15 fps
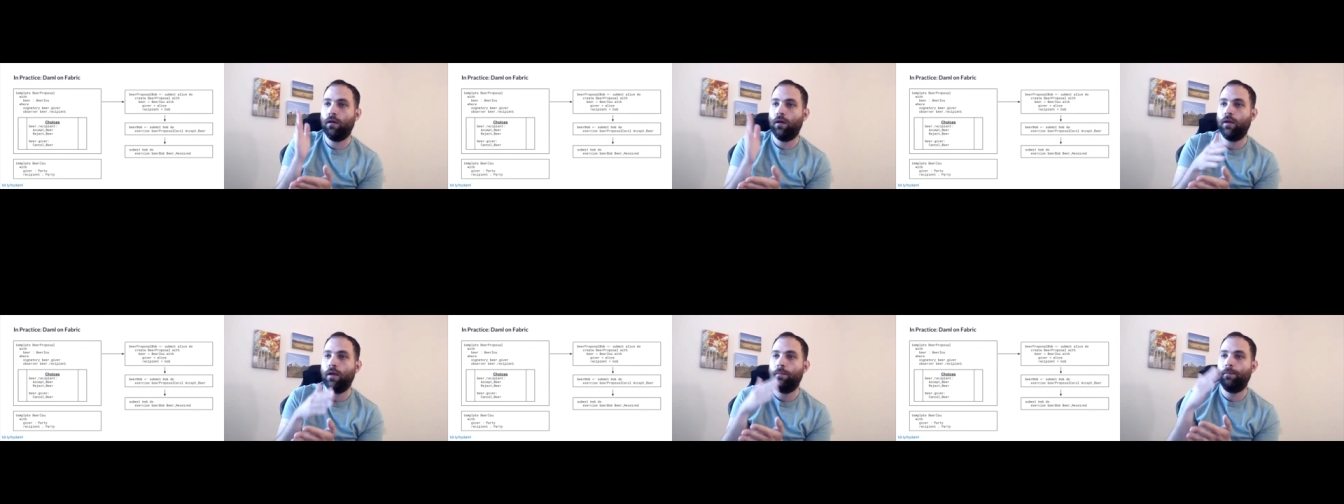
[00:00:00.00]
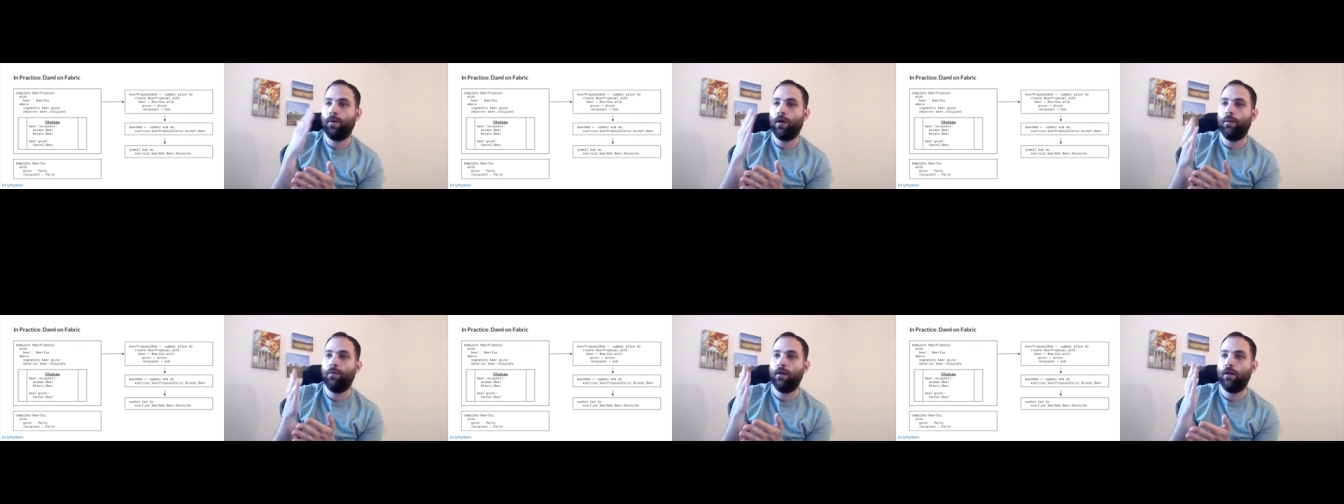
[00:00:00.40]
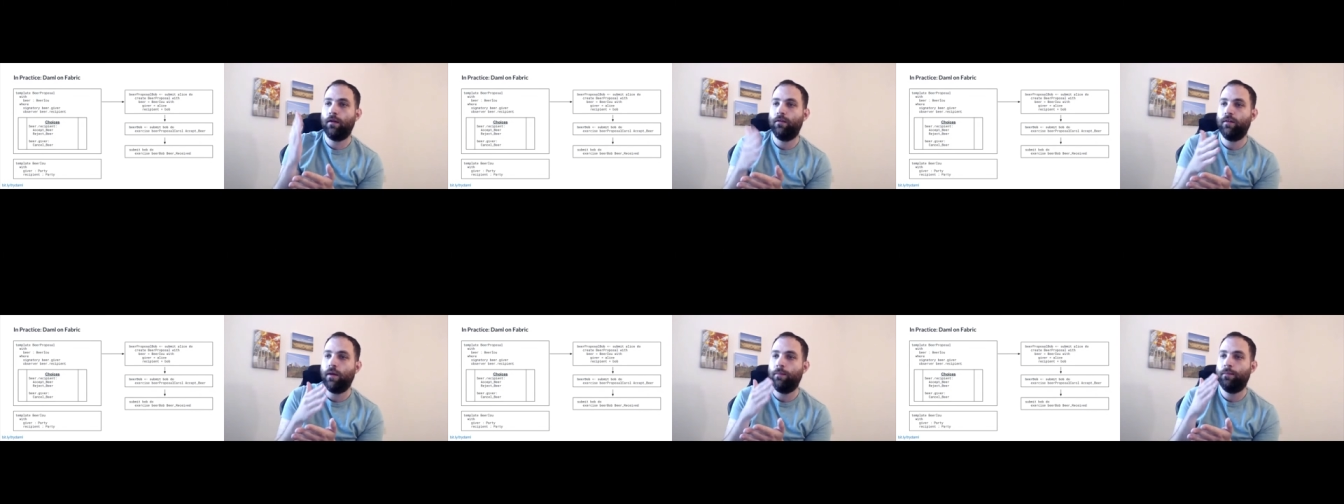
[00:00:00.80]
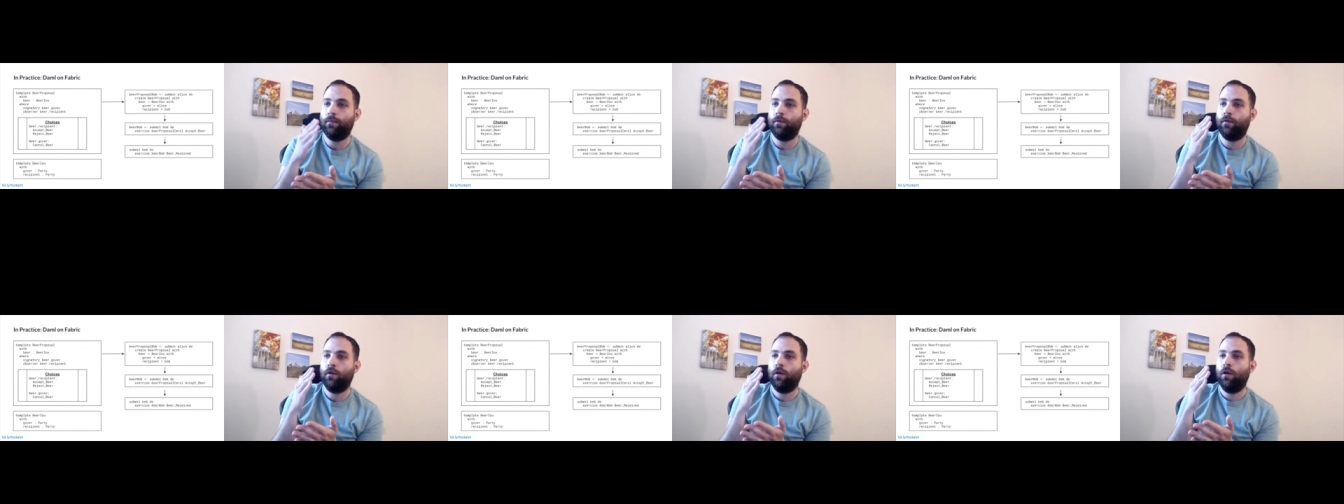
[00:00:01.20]
Again, Bob can
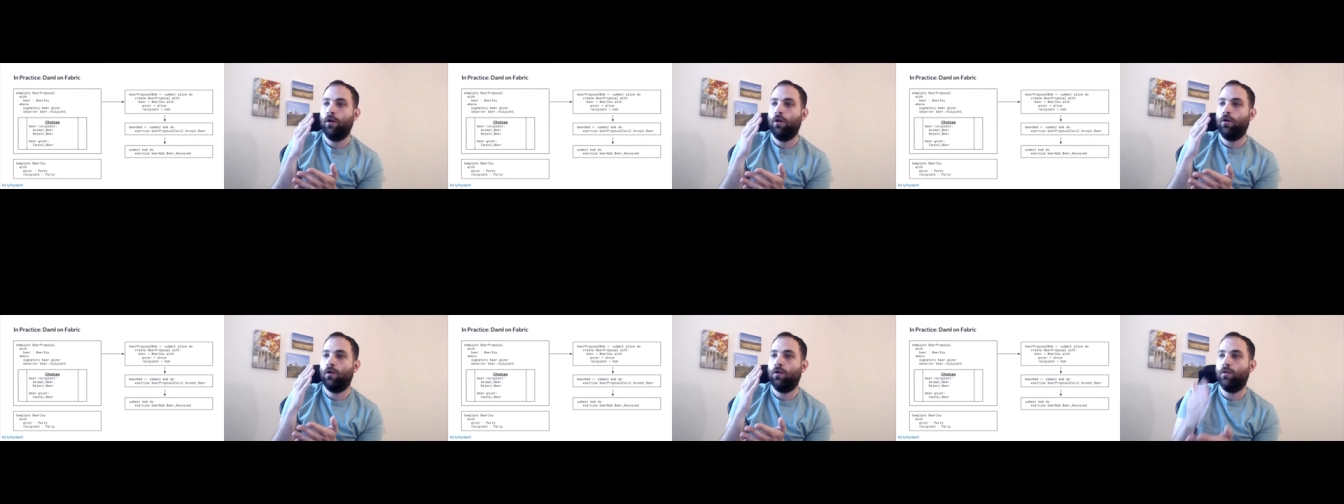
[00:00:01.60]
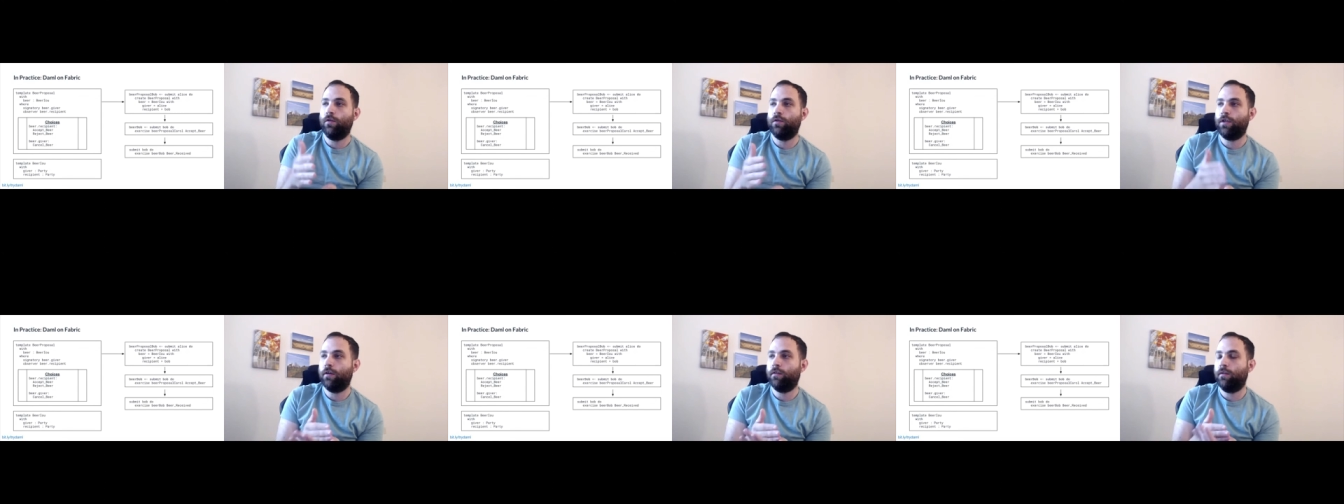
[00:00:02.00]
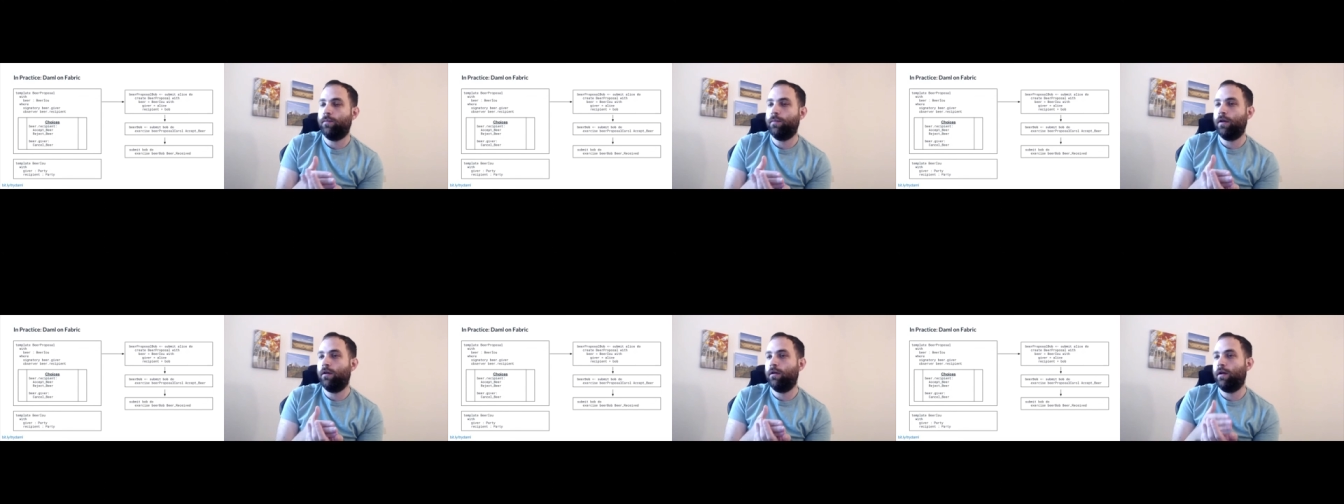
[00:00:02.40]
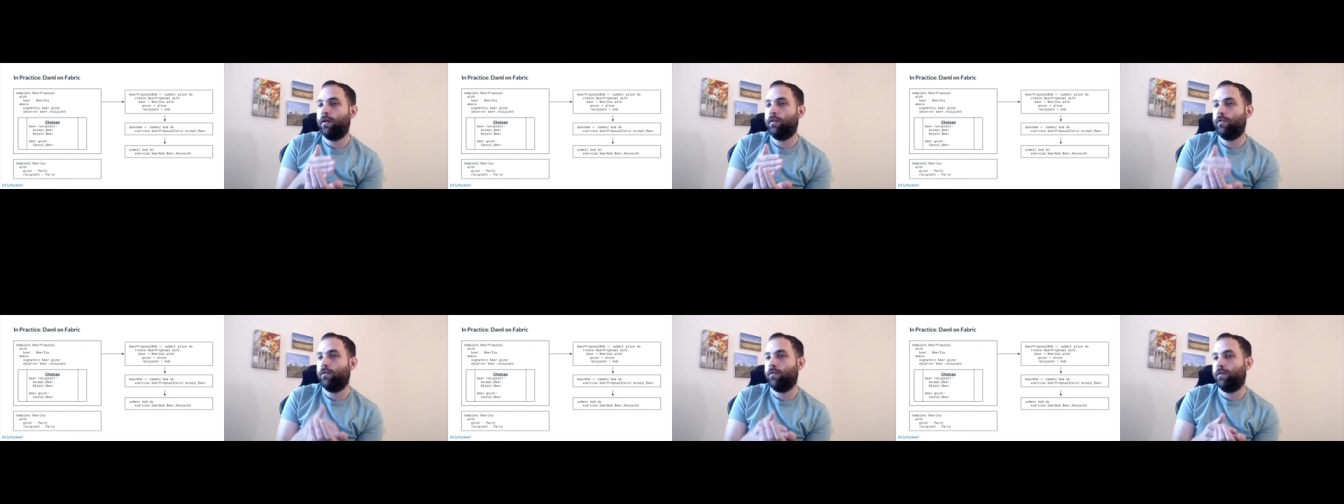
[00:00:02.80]
accept or reject the beer
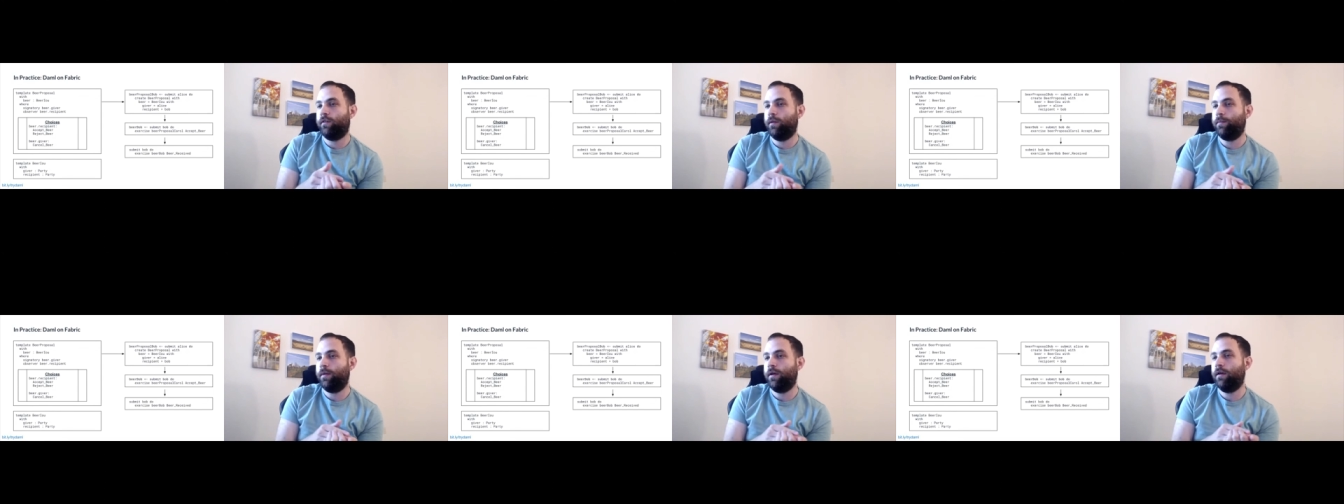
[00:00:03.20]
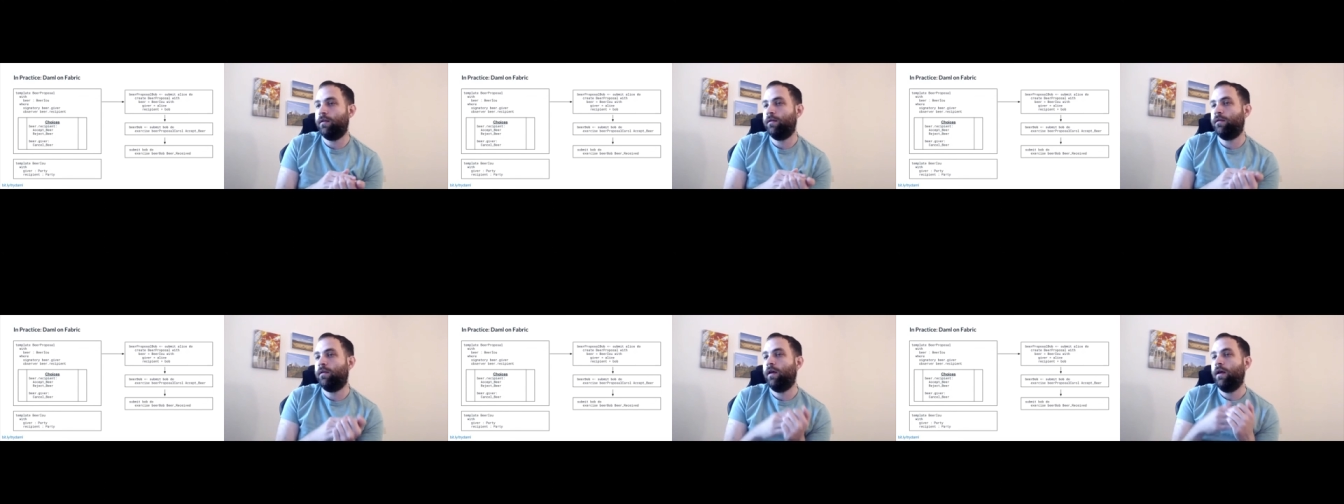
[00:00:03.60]
as the recipient.